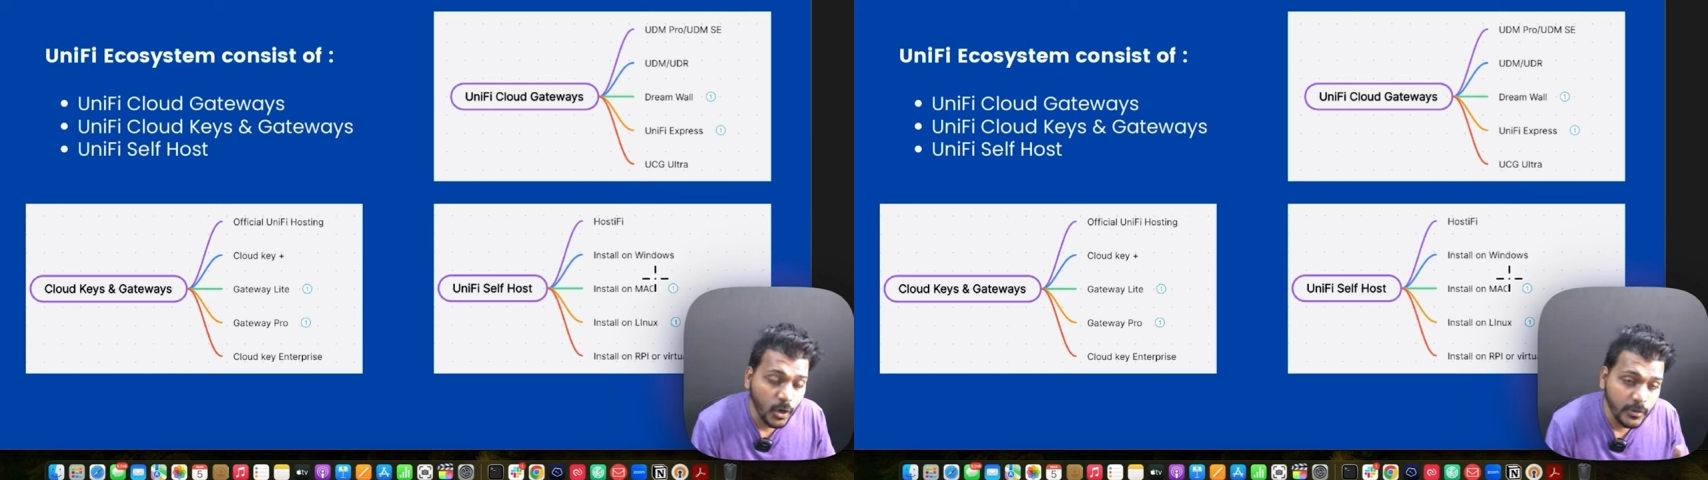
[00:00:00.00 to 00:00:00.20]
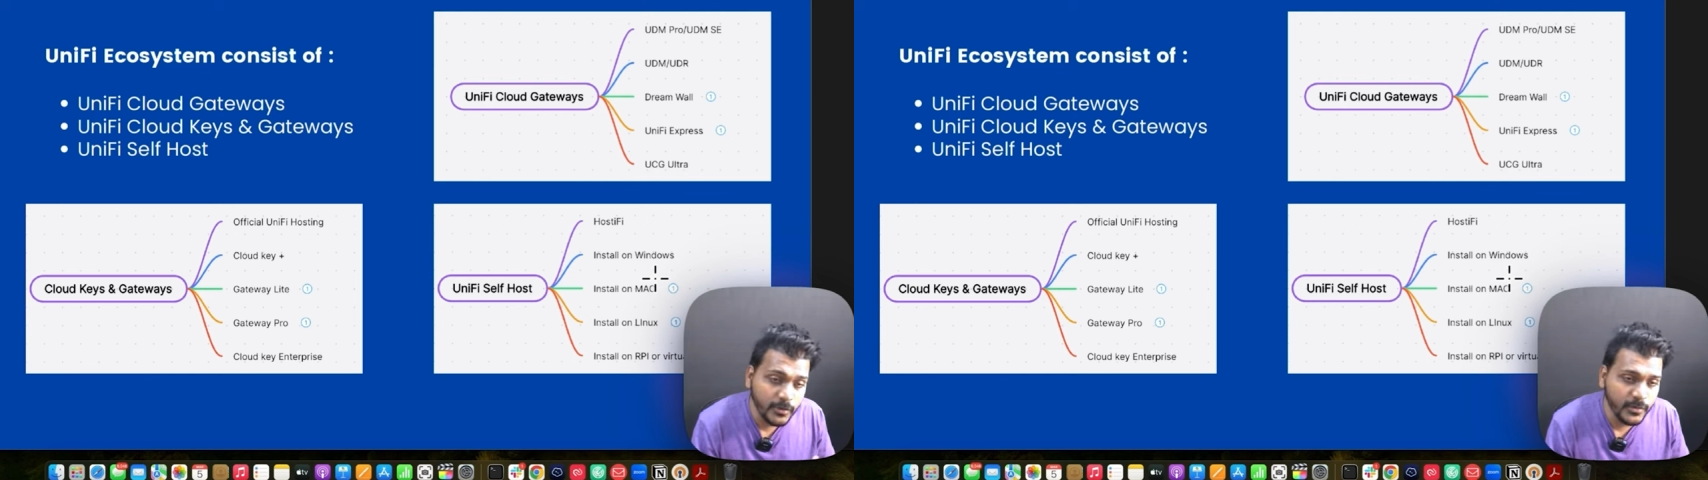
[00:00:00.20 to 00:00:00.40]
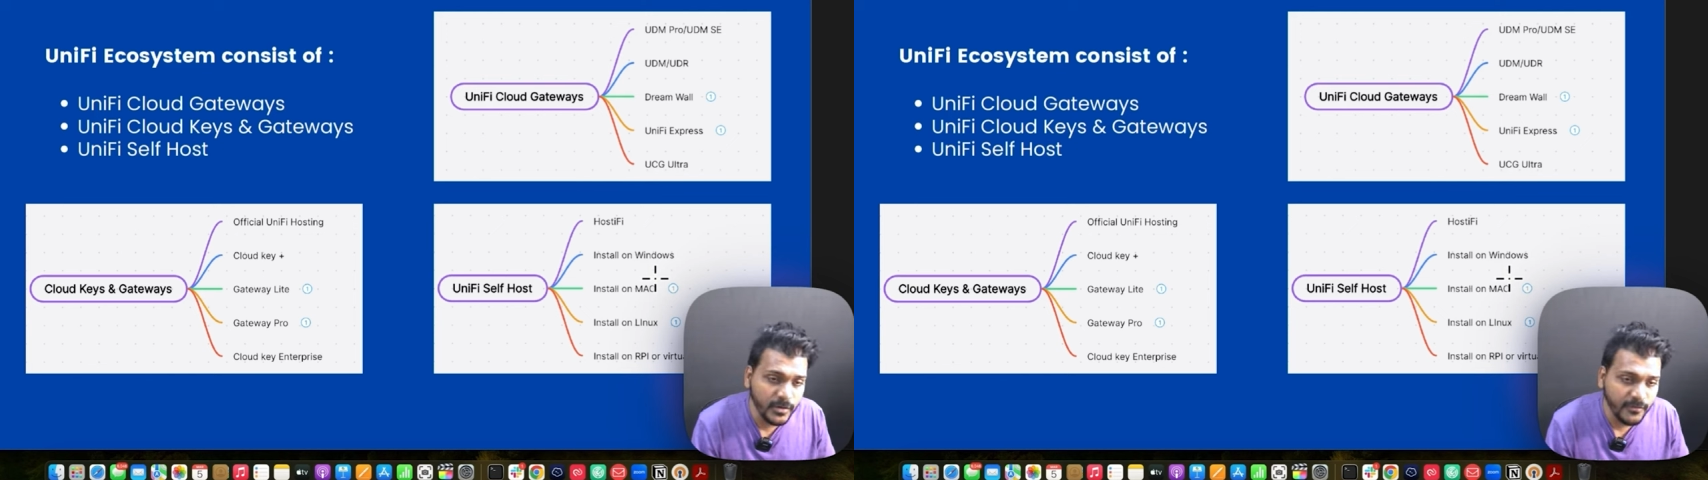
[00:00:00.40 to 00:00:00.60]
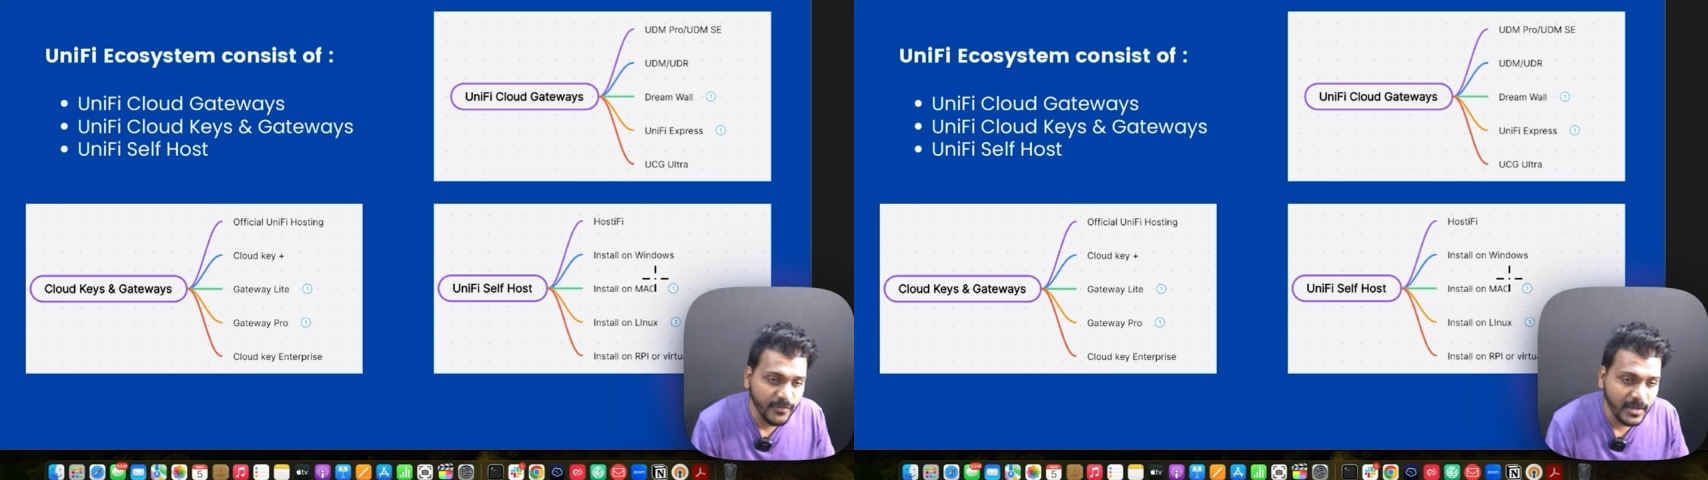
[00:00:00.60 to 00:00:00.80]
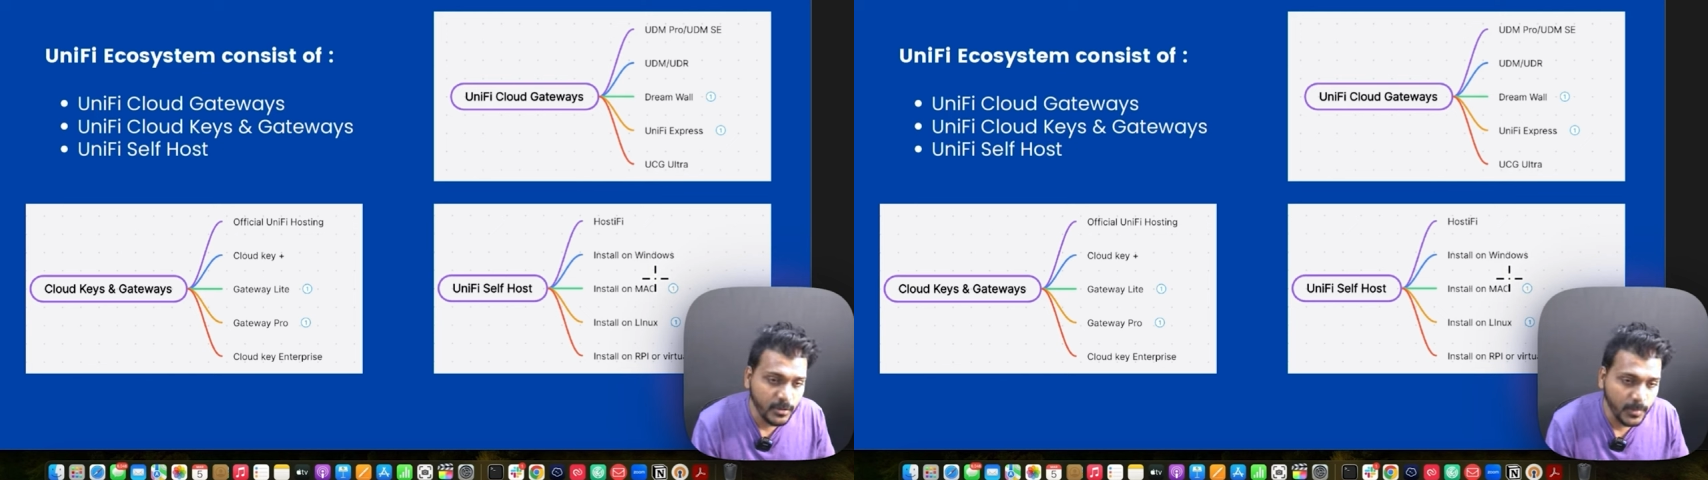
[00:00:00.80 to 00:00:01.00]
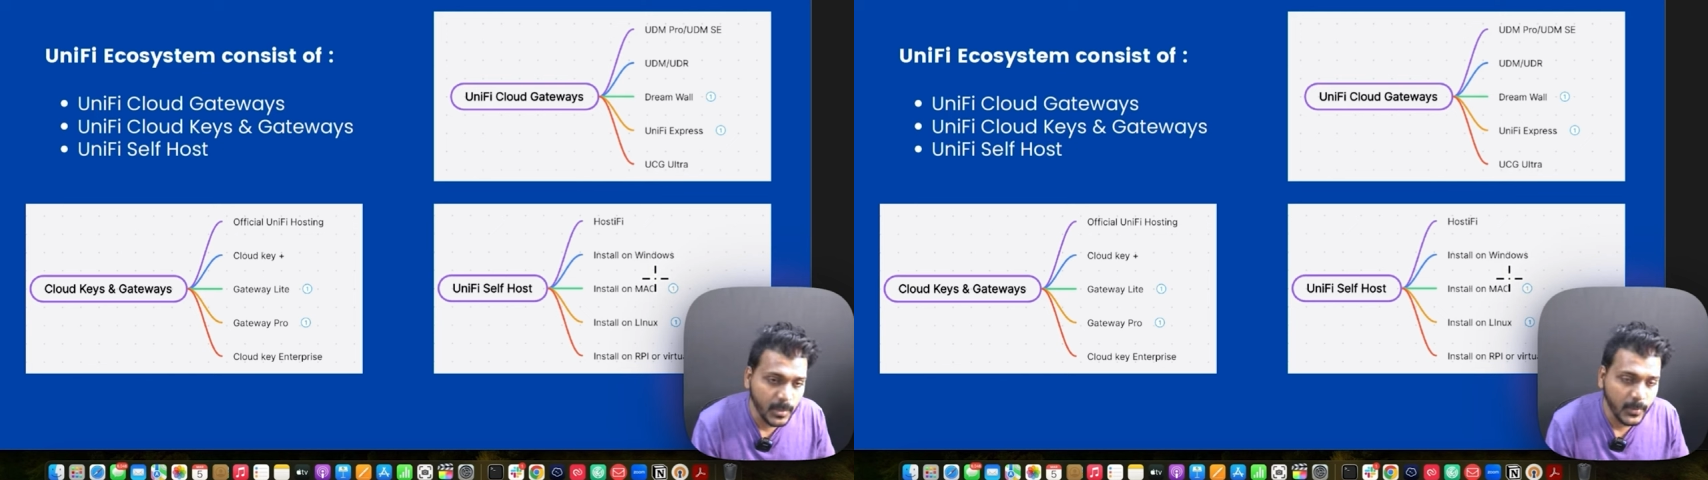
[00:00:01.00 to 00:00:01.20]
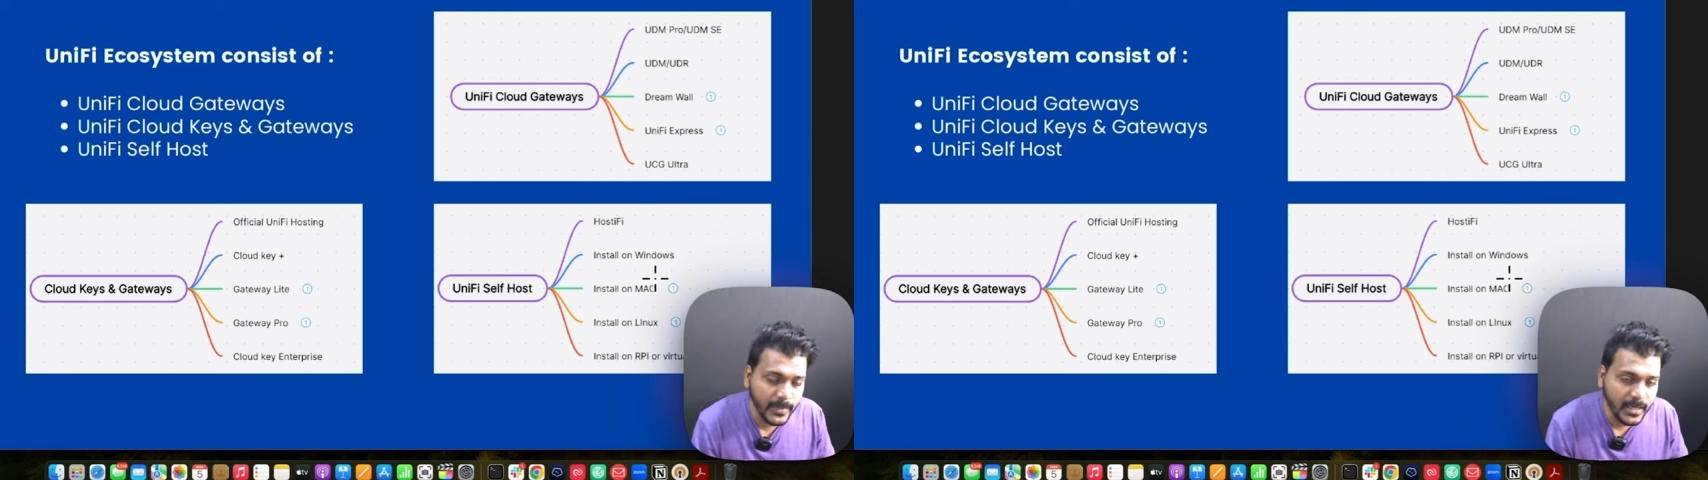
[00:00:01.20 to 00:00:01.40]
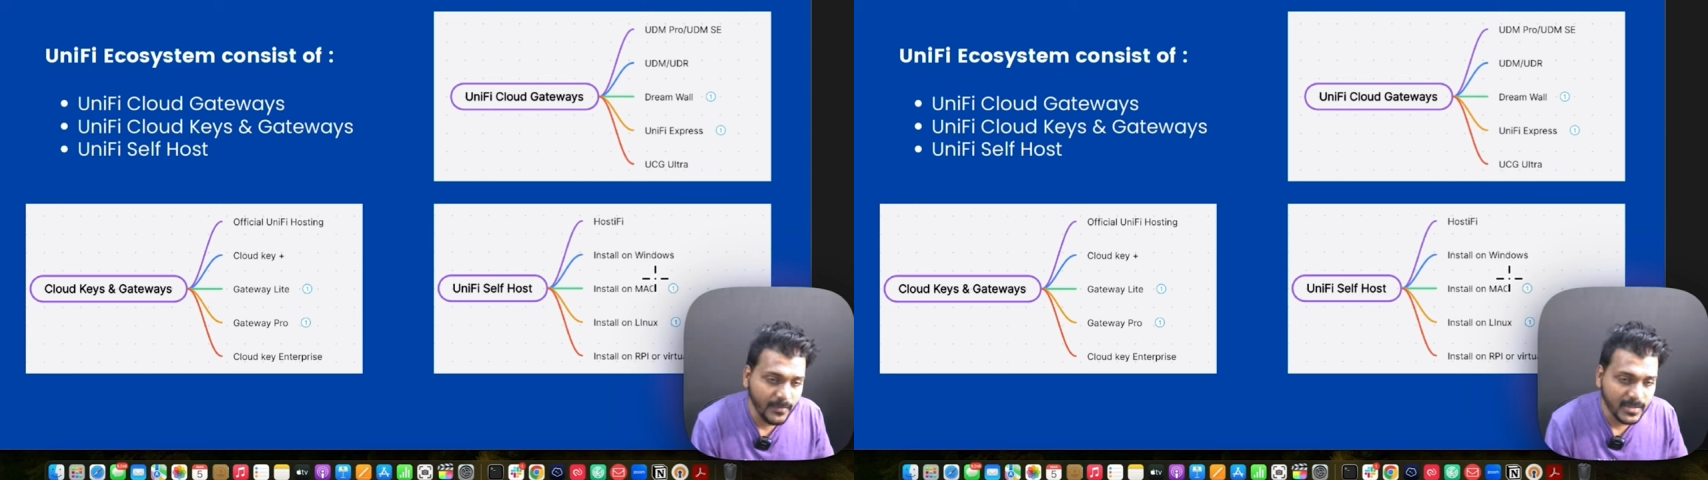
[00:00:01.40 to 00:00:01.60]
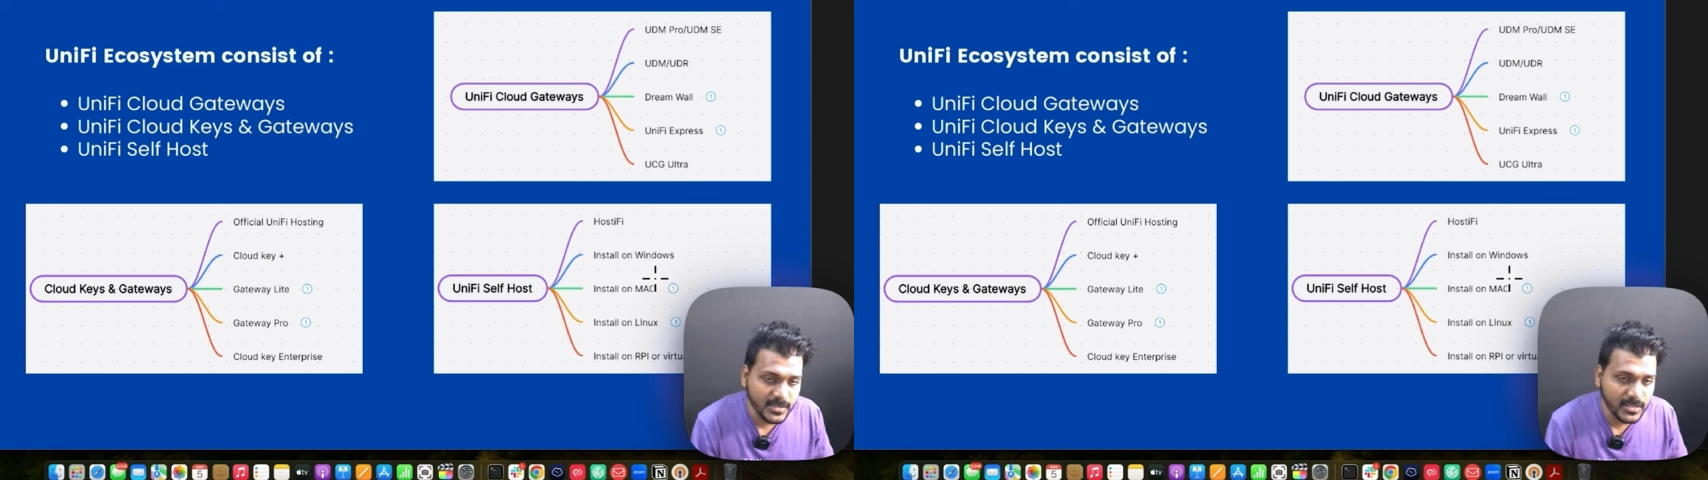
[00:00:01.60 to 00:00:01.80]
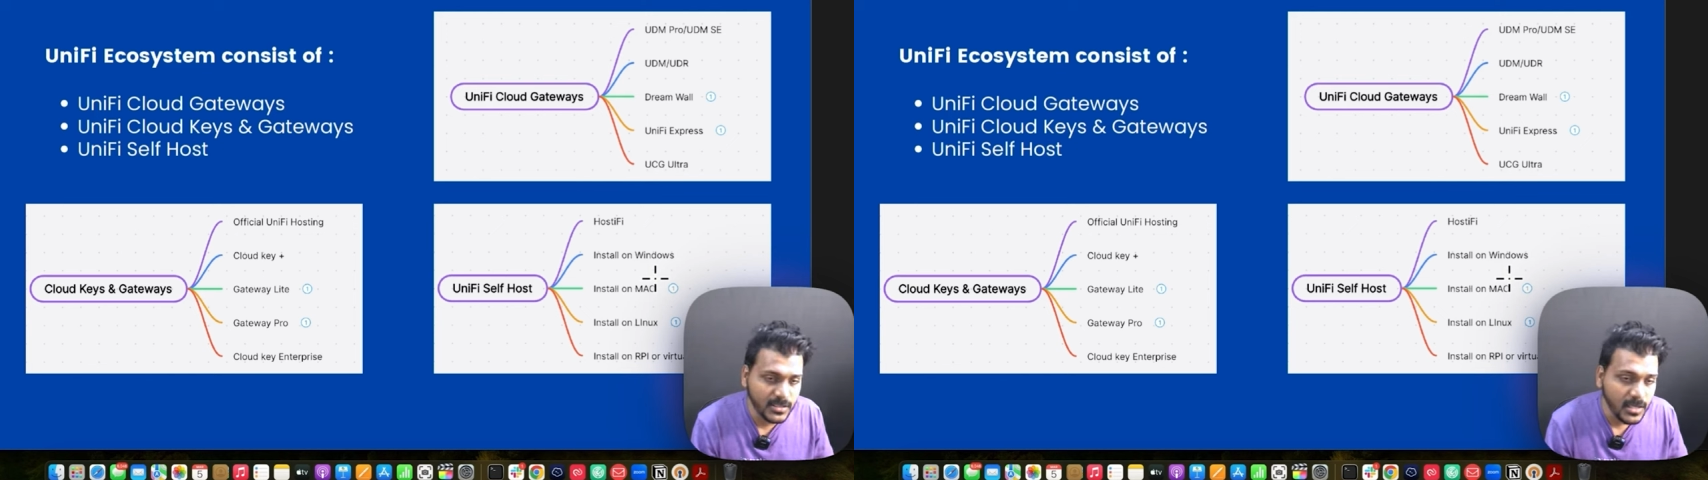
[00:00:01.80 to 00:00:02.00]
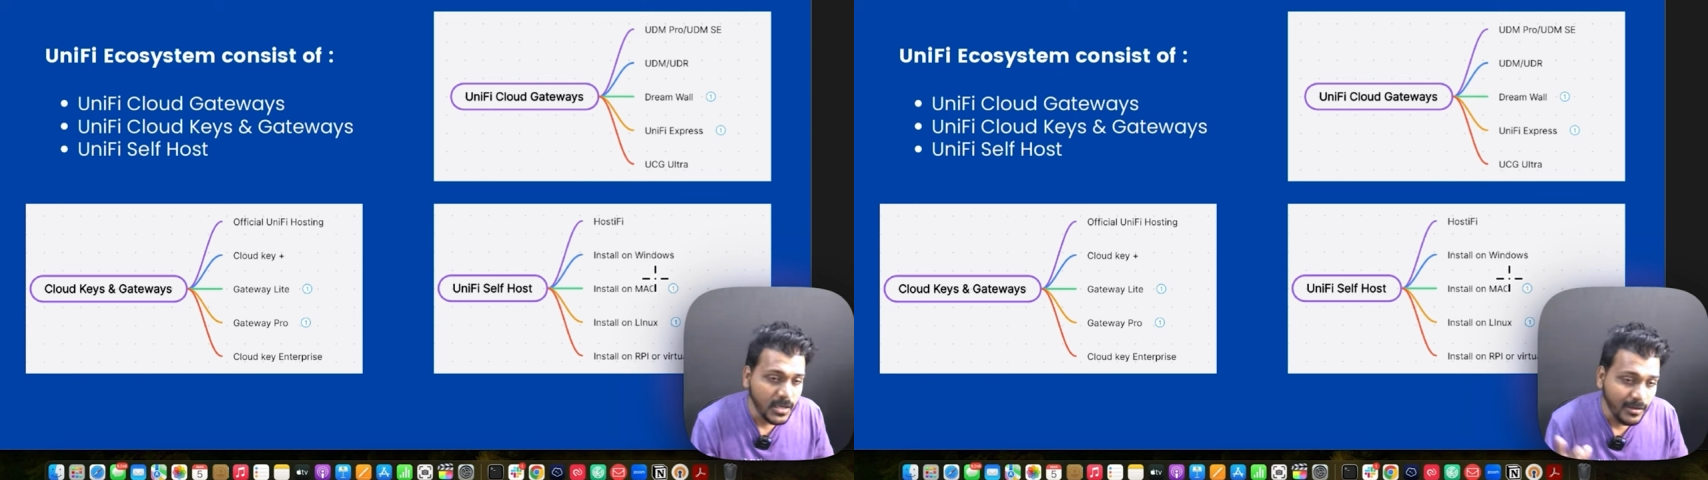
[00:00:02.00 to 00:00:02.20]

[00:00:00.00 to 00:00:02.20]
your UniFi Ubiquiti devices